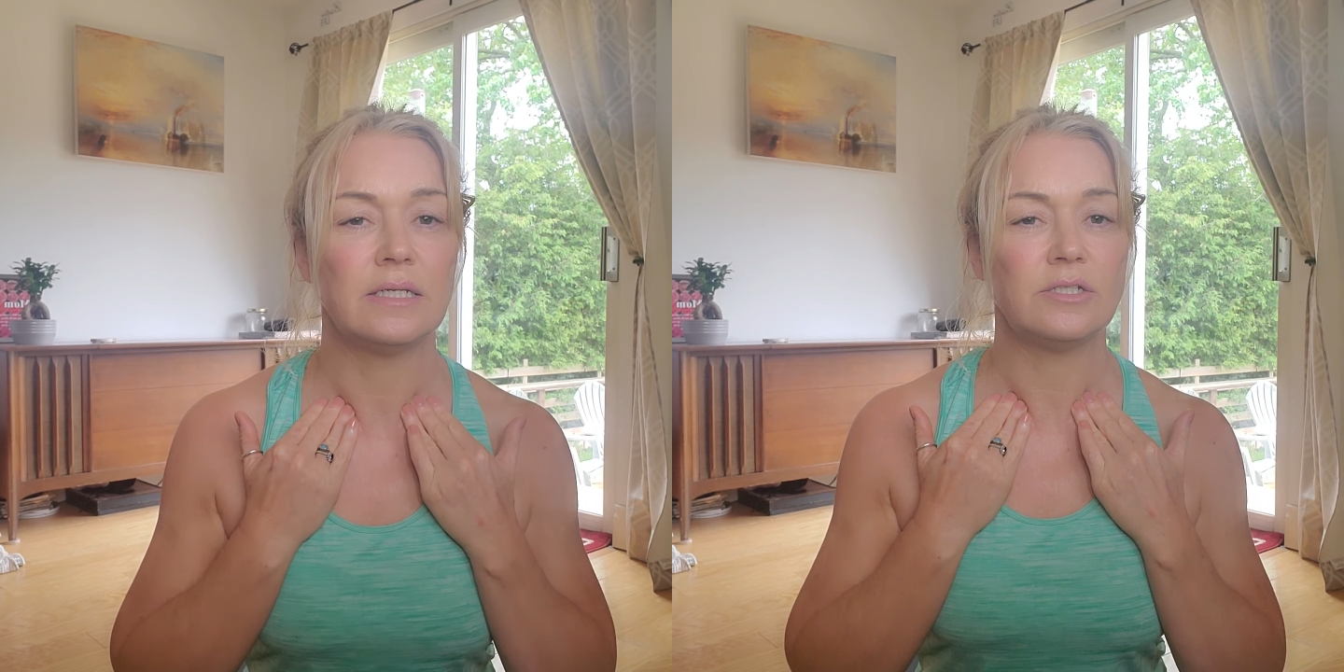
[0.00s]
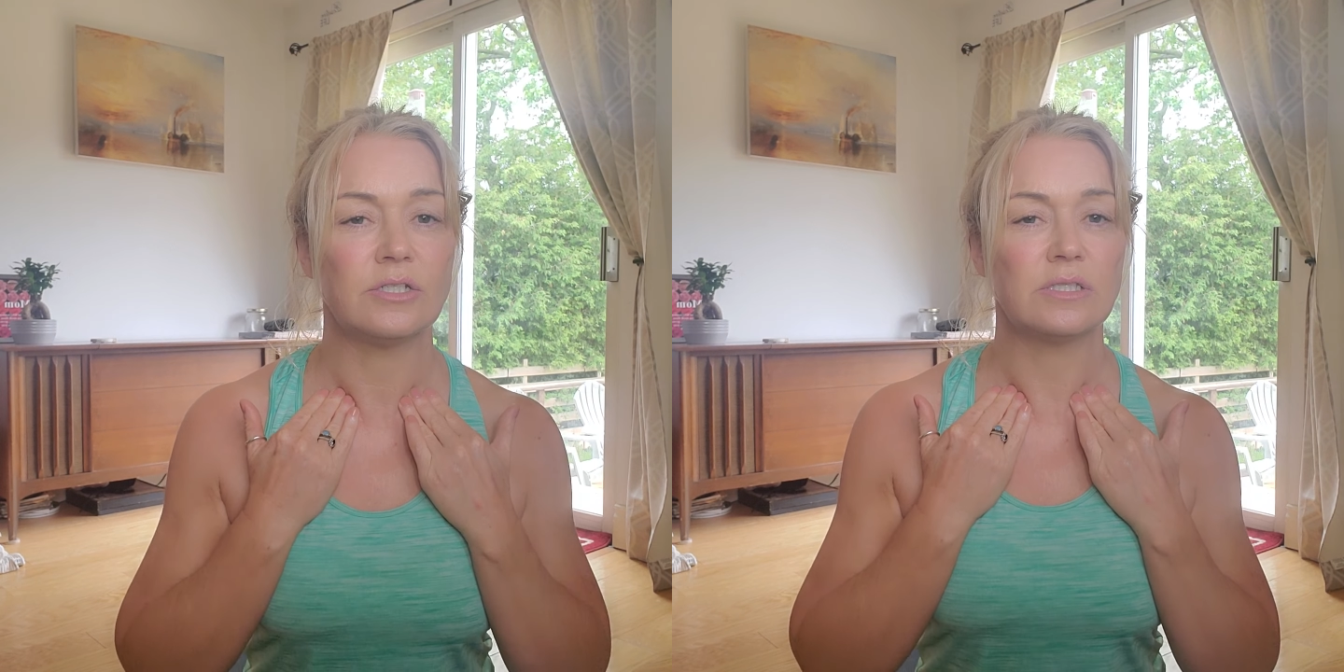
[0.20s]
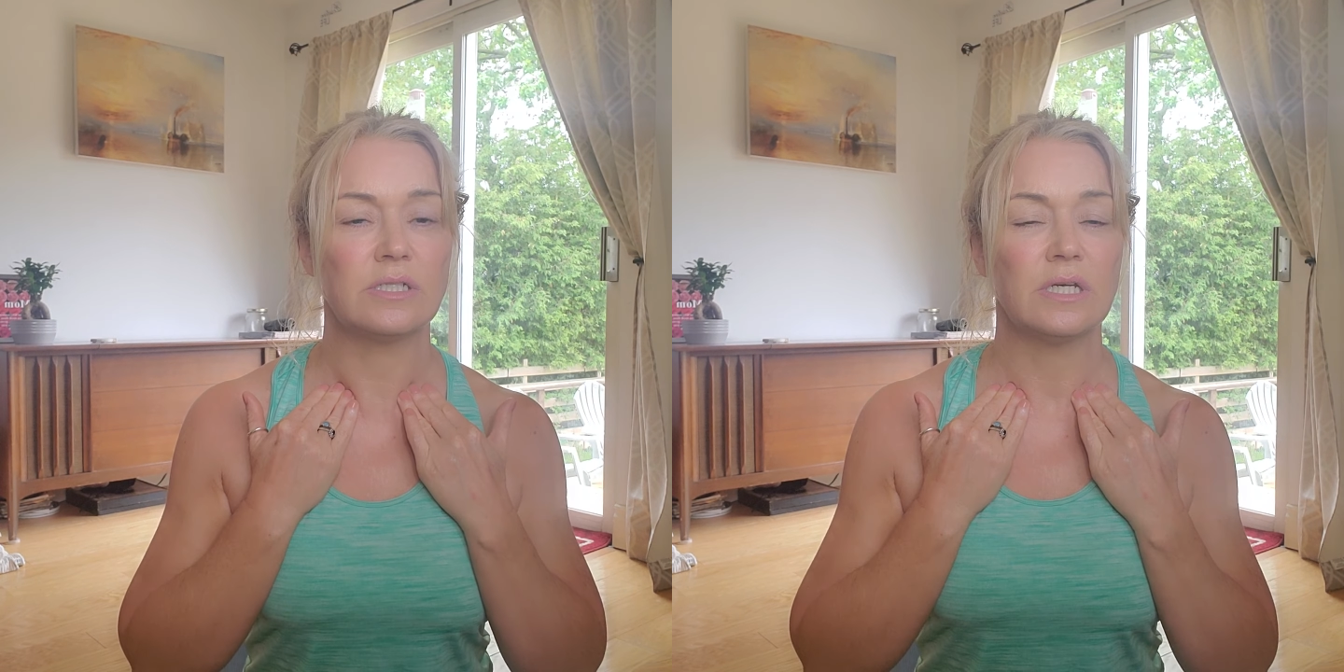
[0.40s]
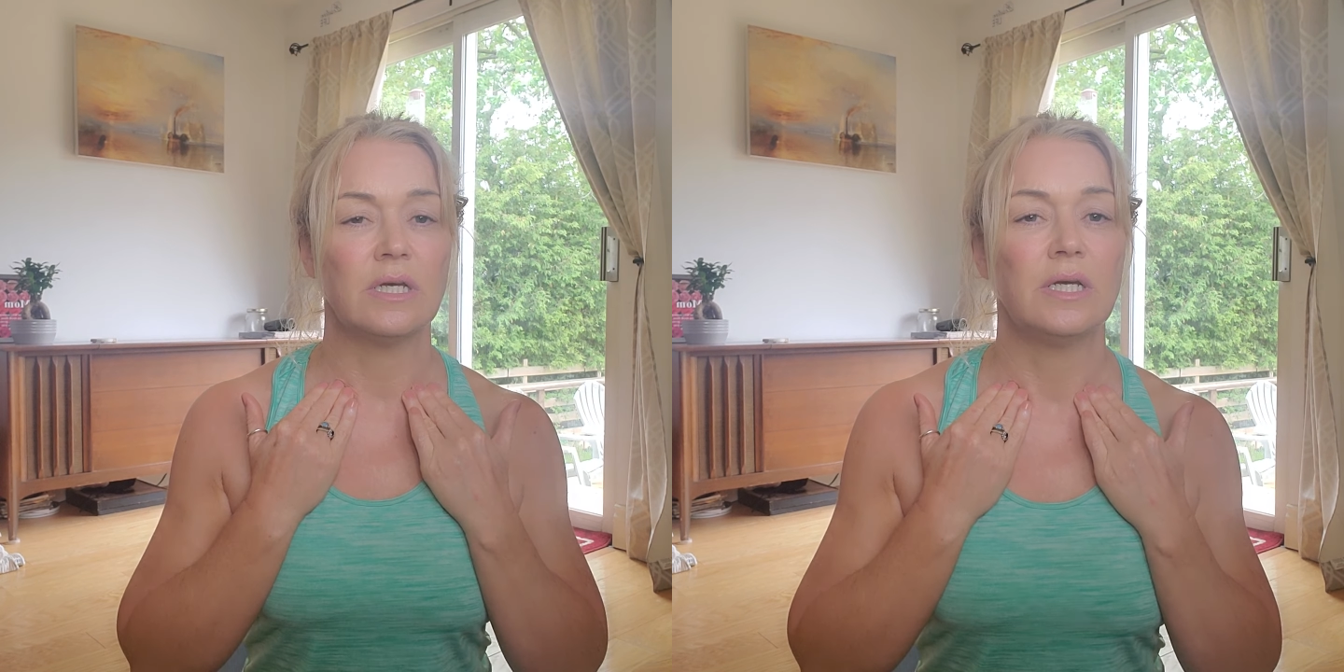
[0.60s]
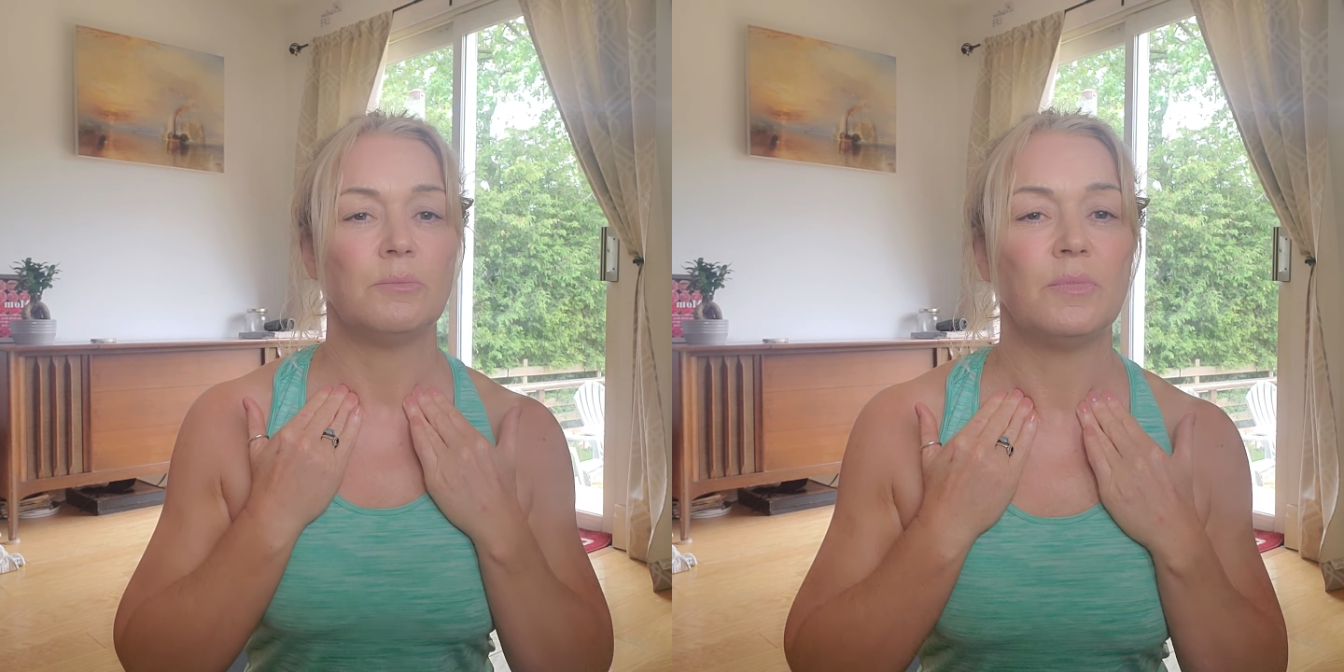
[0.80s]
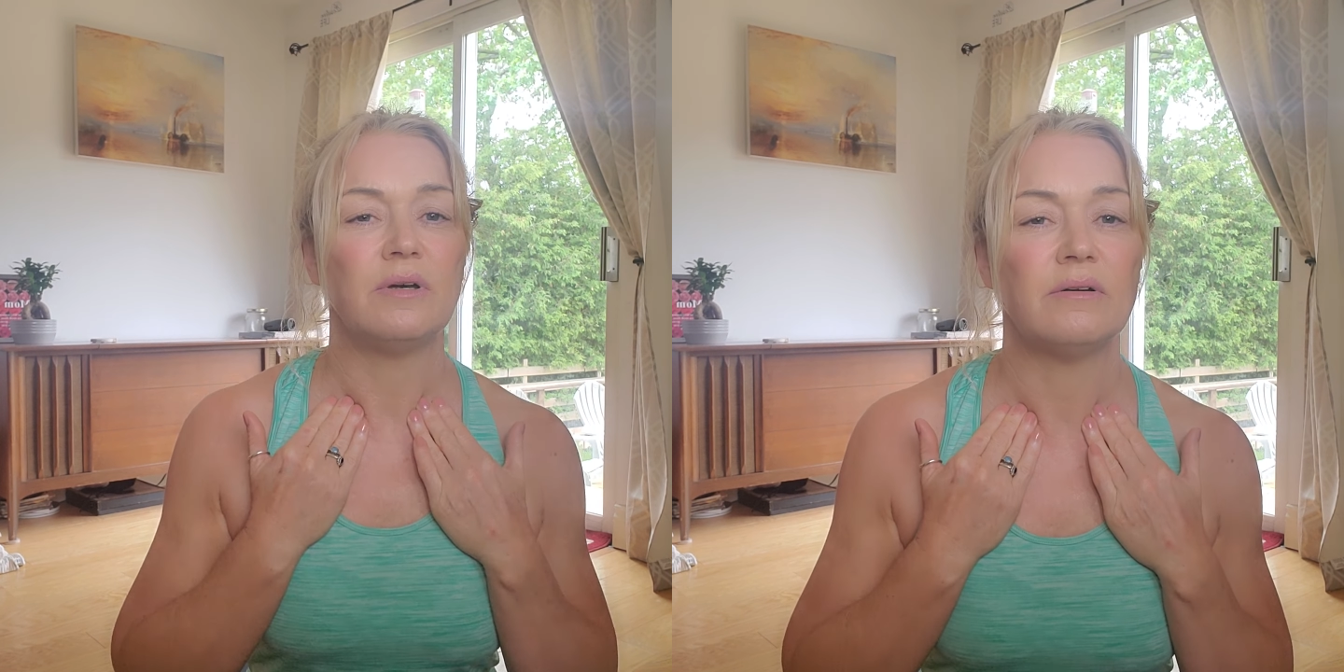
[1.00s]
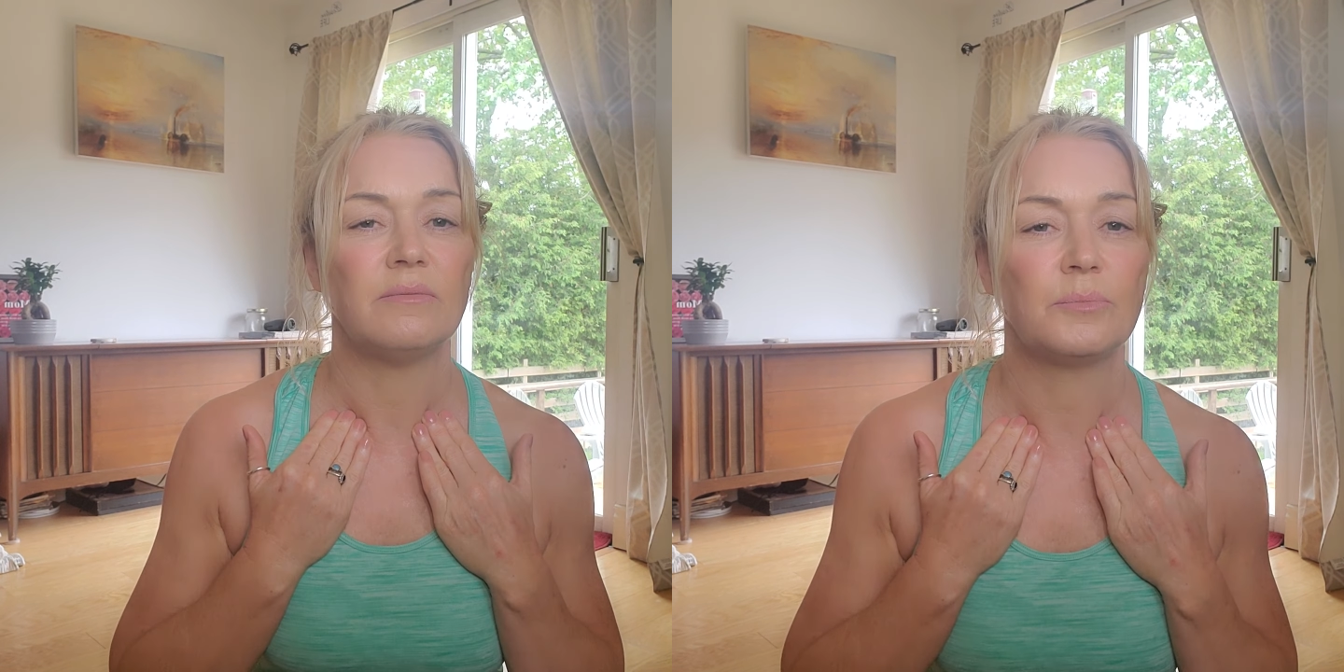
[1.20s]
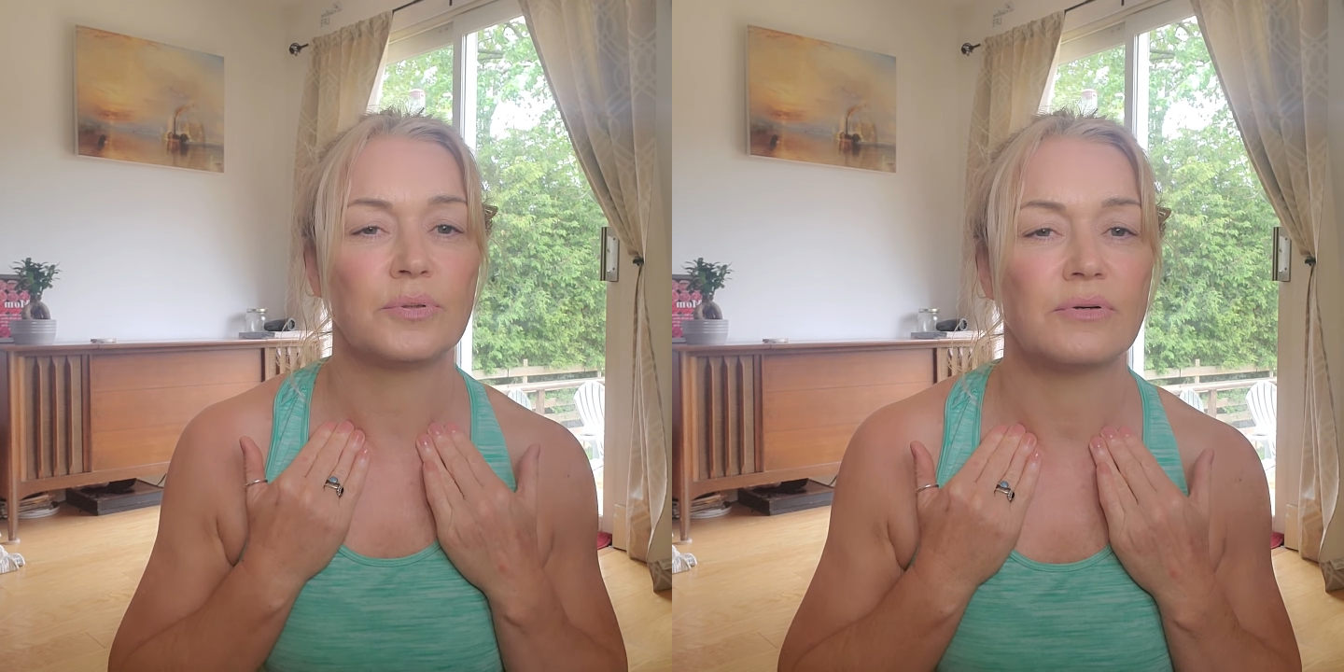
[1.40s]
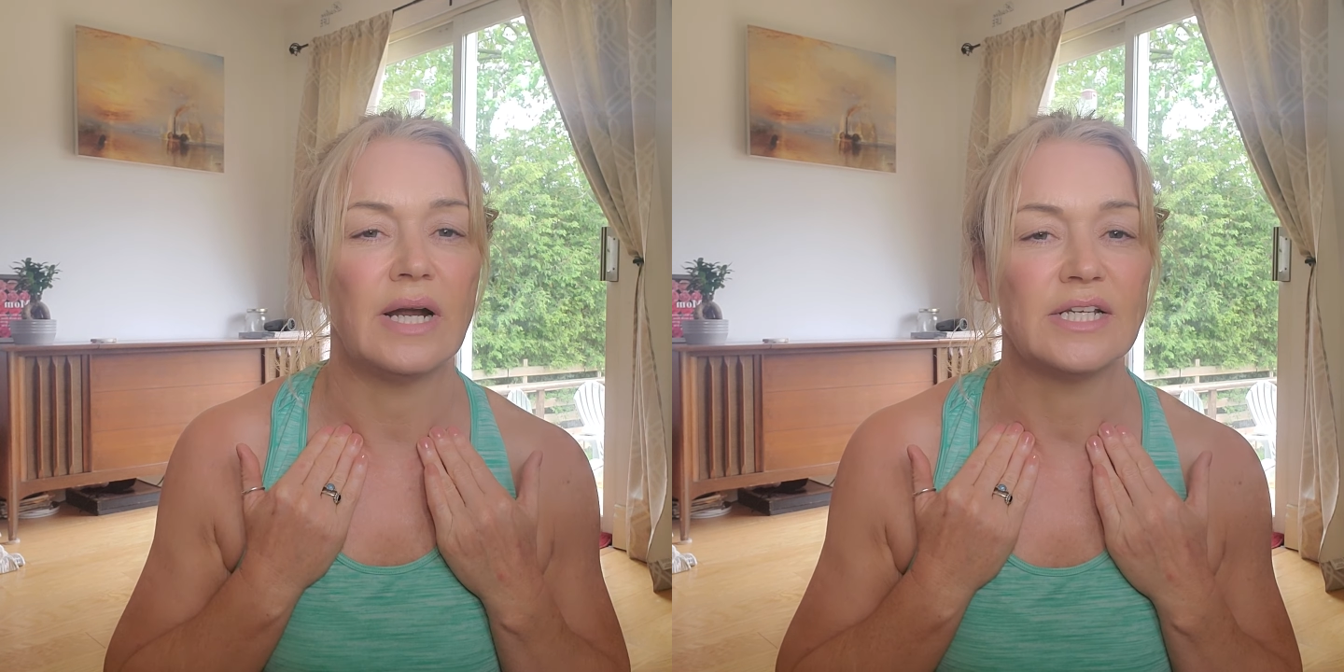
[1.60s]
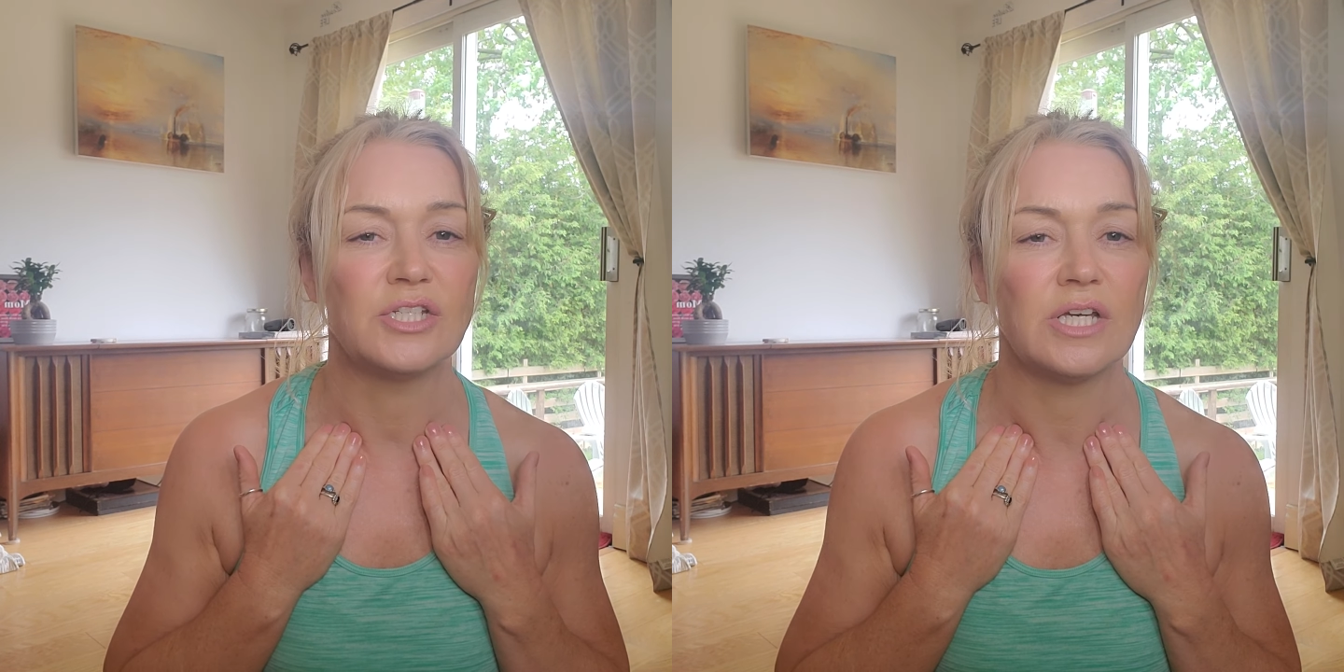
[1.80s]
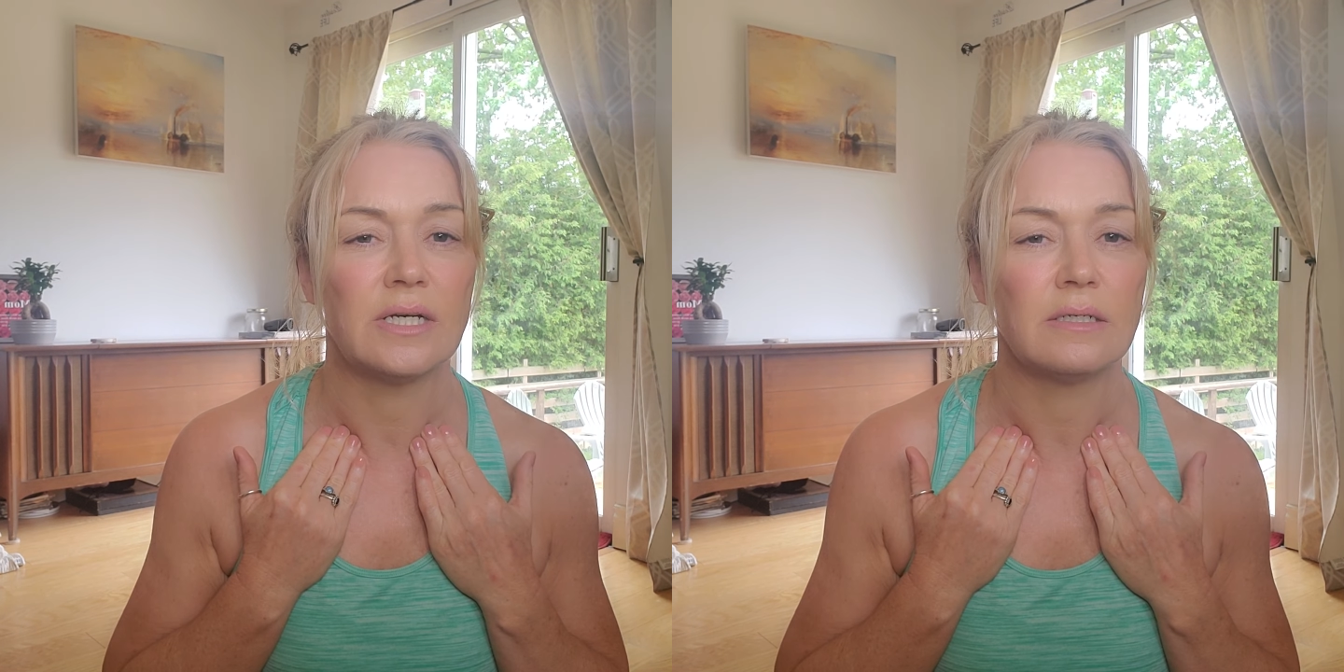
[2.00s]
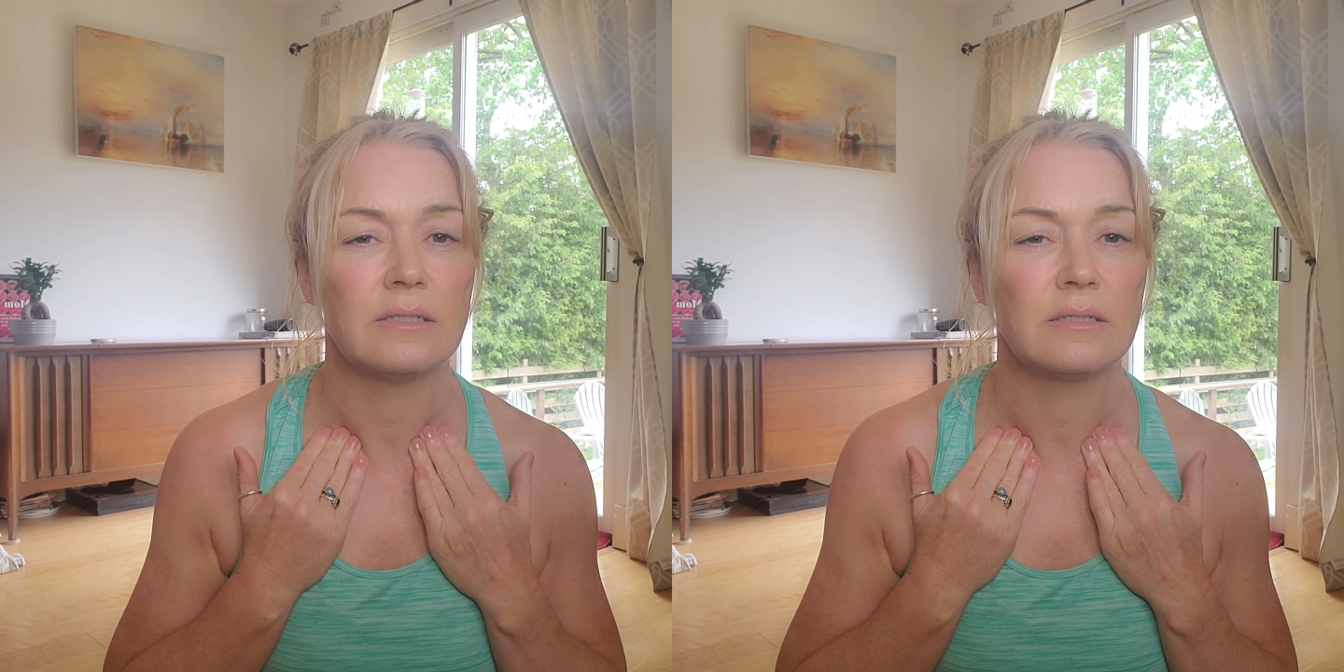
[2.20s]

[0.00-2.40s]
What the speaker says: just pressure.